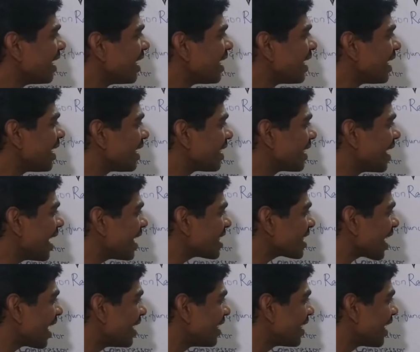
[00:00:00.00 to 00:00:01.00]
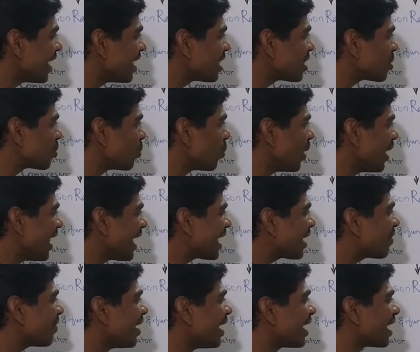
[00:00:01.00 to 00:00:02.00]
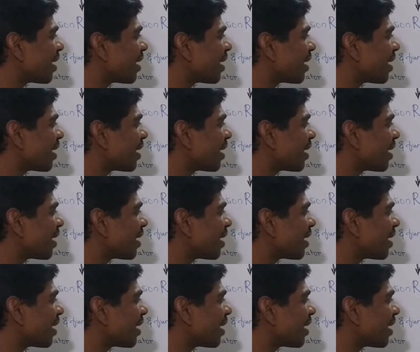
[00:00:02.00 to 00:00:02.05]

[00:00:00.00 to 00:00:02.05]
It gets condensed to liquid